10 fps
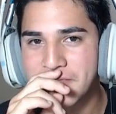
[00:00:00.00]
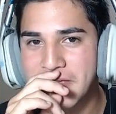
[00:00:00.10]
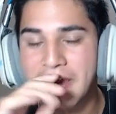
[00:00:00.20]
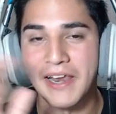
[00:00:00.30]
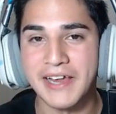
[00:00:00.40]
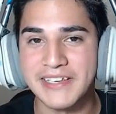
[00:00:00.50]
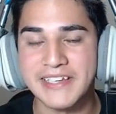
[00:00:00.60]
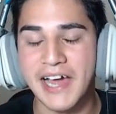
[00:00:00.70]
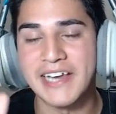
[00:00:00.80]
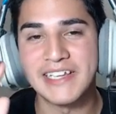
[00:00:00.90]
And I
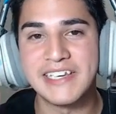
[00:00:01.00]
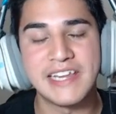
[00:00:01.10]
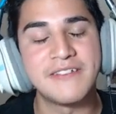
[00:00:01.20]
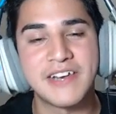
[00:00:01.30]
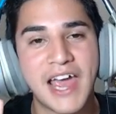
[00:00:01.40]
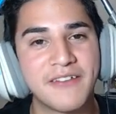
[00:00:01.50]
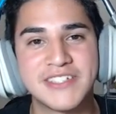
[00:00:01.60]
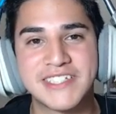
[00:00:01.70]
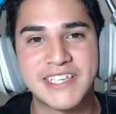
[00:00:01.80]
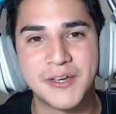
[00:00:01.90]
didn't I didn't even have a
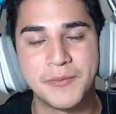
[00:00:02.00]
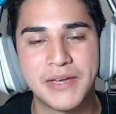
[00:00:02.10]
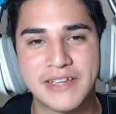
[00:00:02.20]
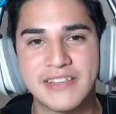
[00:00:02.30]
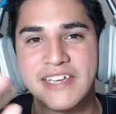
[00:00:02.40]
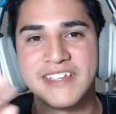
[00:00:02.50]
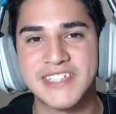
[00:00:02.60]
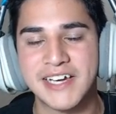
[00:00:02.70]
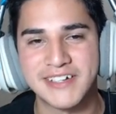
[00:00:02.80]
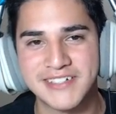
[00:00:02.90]
skill pick the
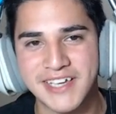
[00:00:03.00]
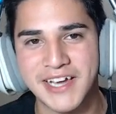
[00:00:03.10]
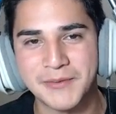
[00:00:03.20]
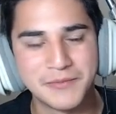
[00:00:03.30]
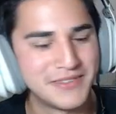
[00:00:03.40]
entire time.